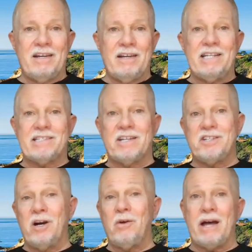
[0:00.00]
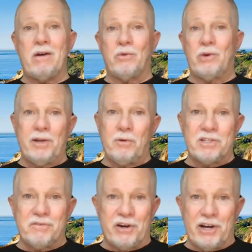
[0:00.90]
And he said, you know, that really
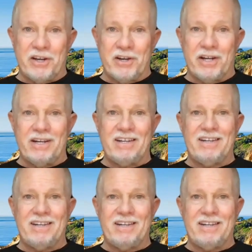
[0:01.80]
wasn't very good.